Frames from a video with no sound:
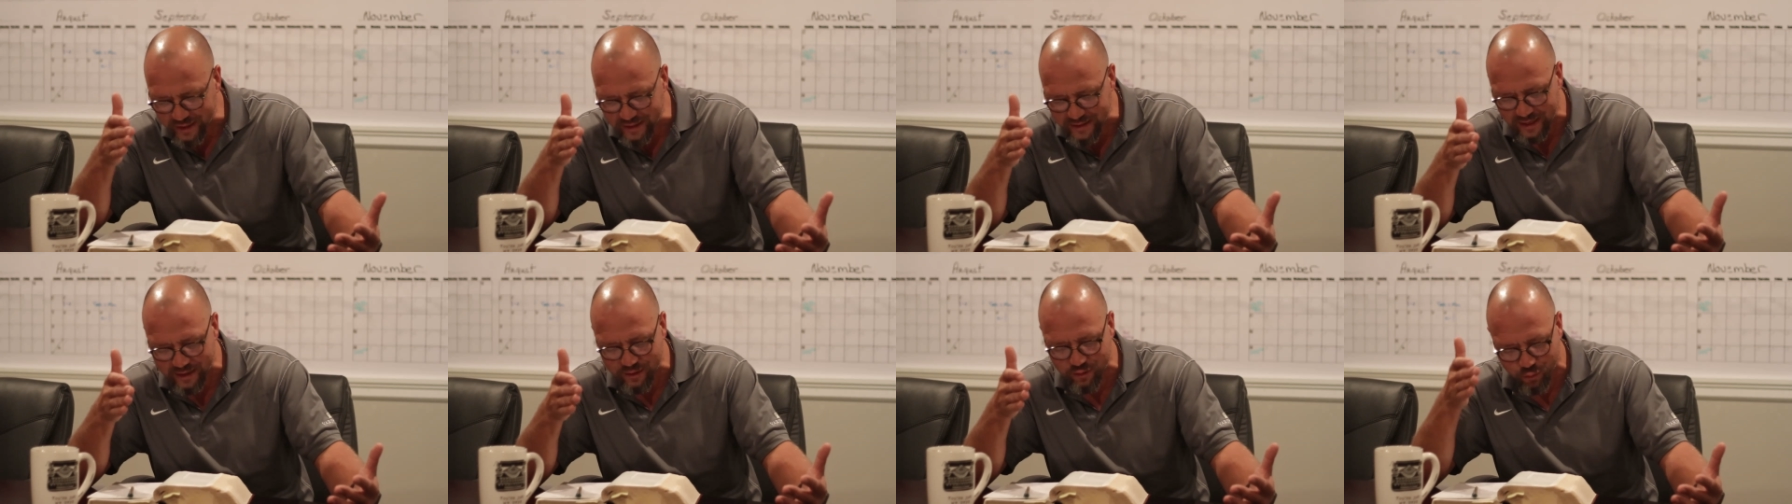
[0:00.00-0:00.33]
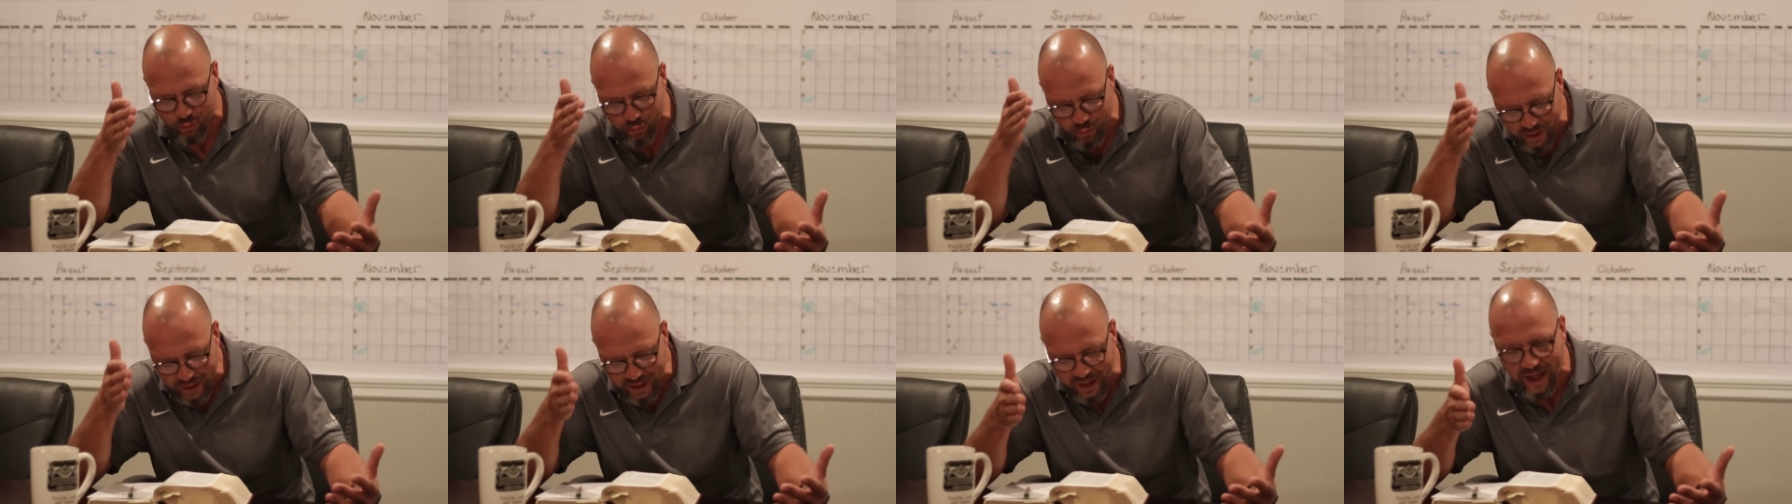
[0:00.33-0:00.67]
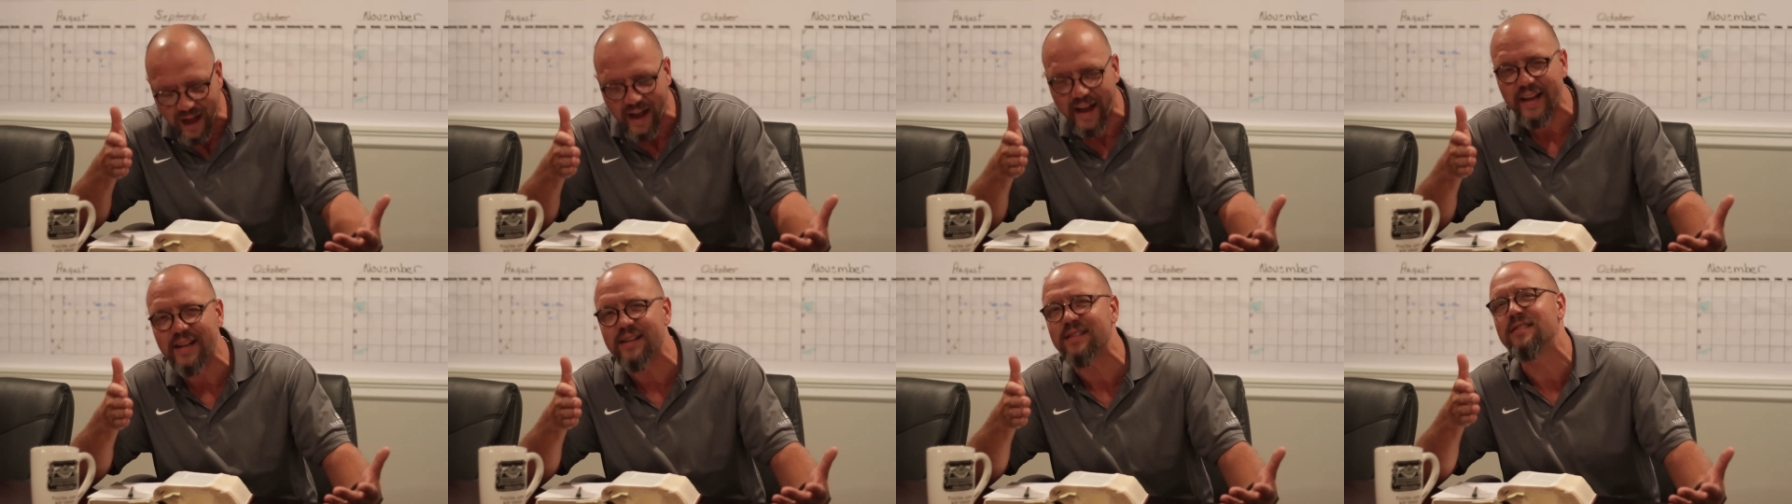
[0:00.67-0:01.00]
he says,
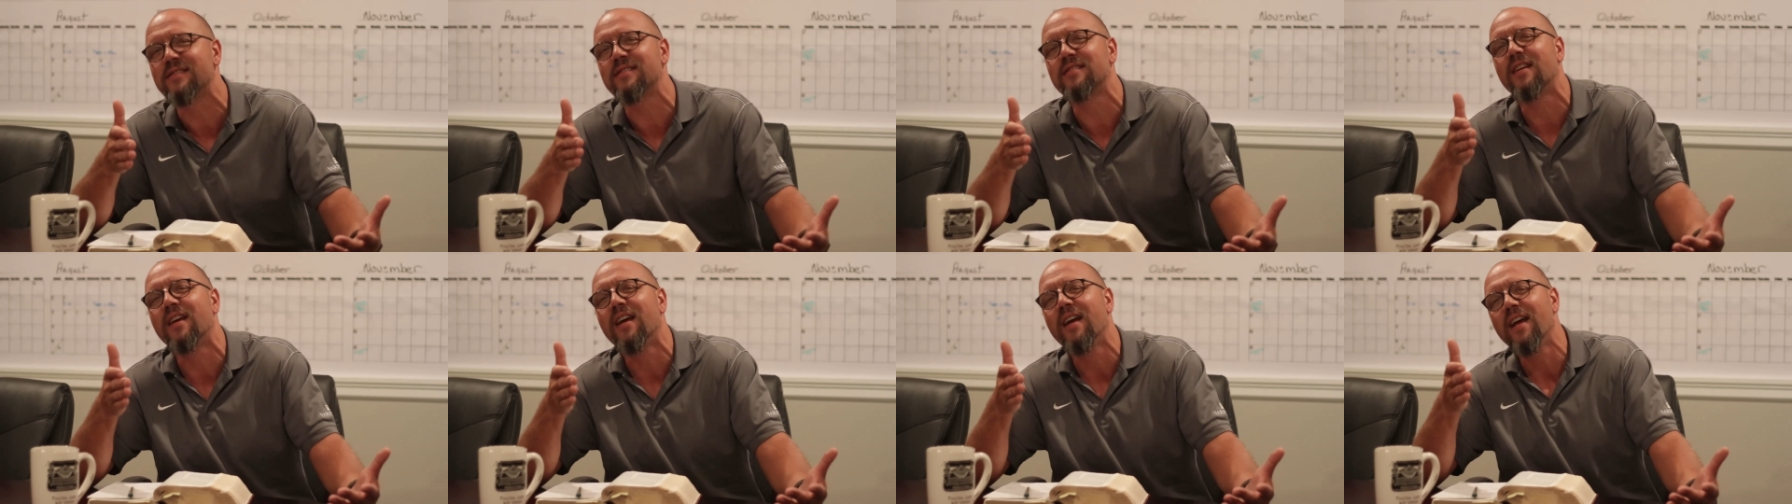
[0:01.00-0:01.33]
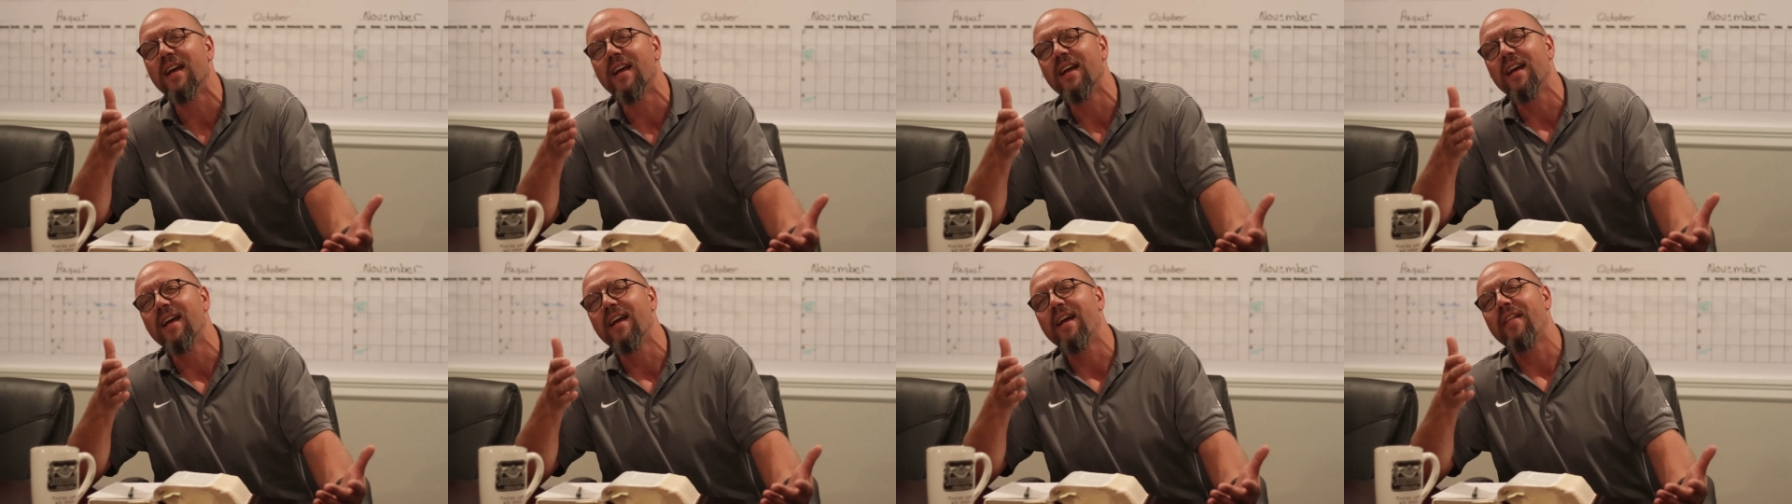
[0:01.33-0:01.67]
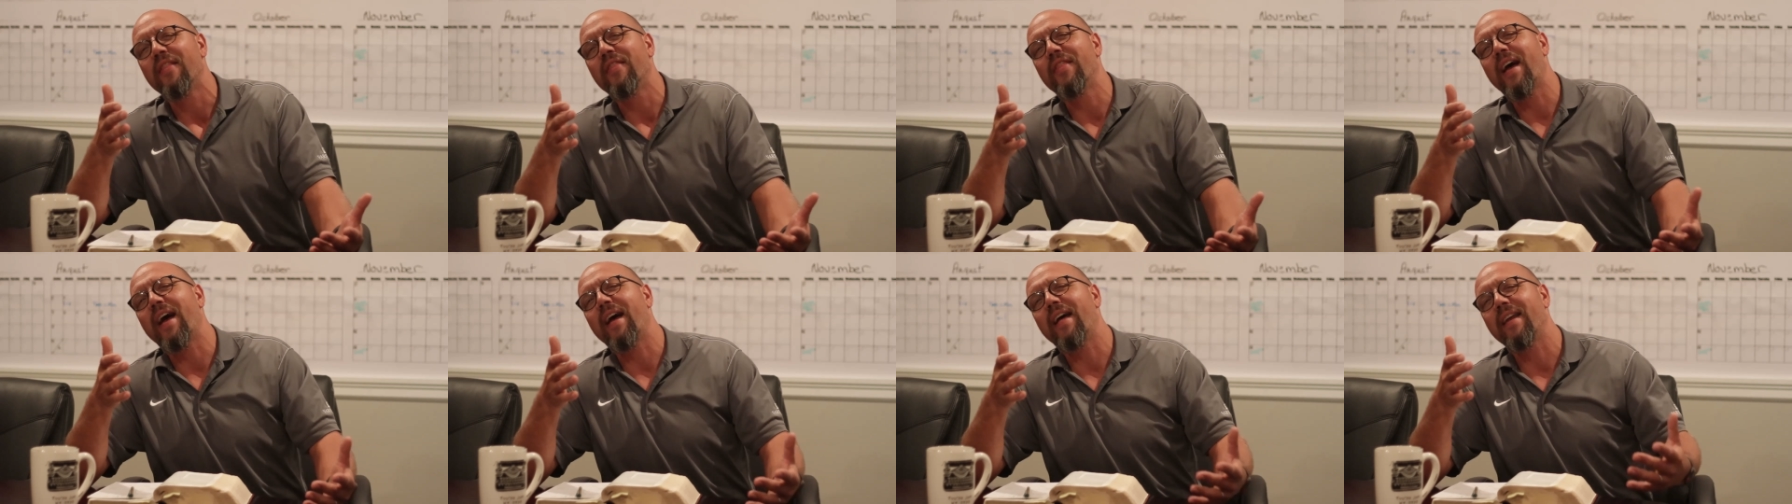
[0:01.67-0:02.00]
realize
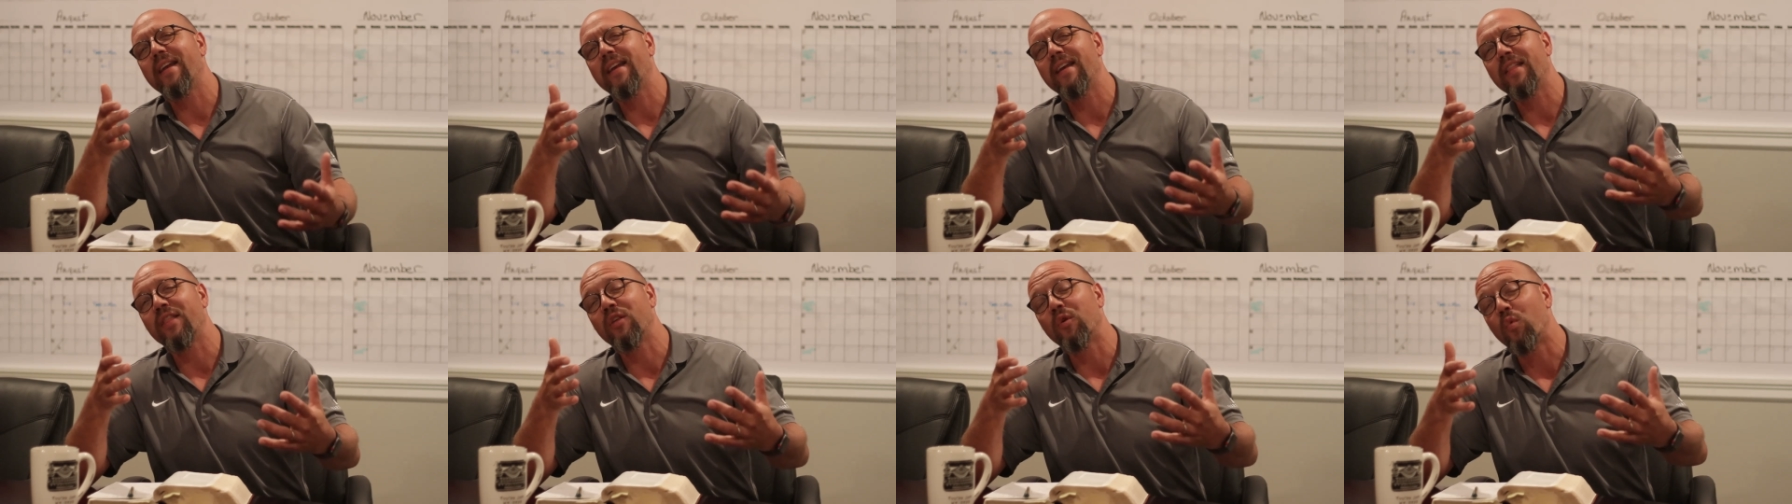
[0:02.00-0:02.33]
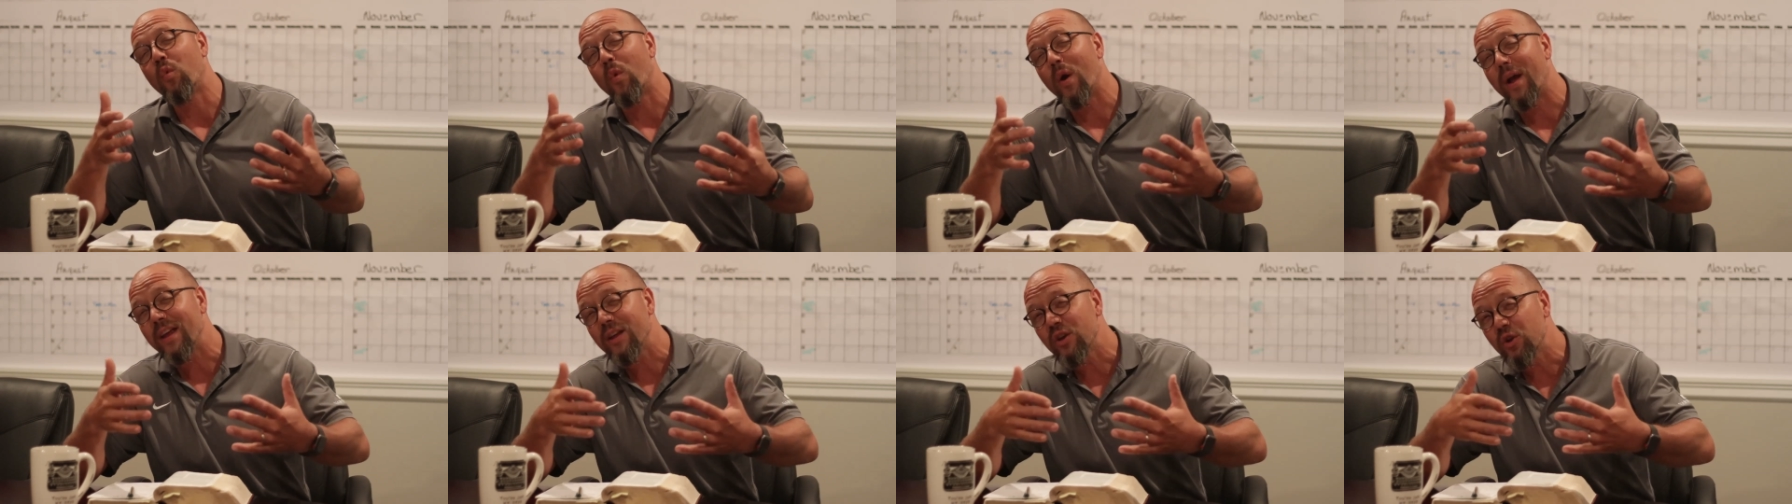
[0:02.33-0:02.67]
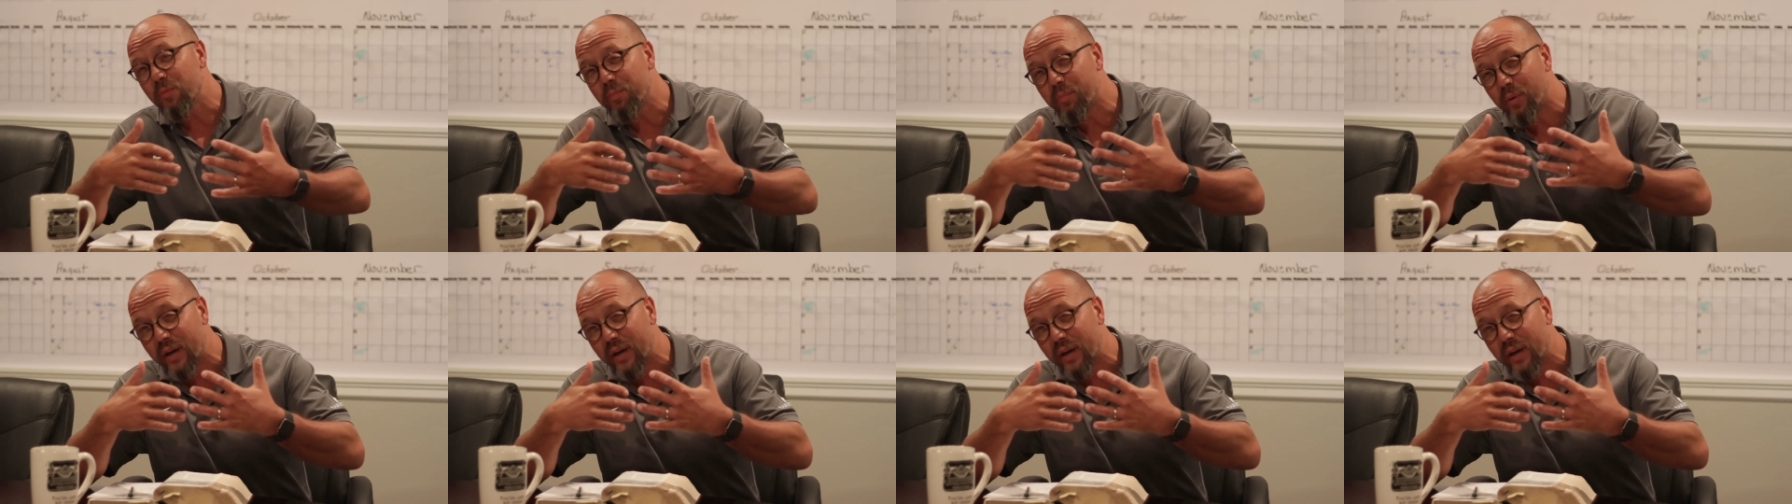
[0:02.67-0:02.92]
that the way you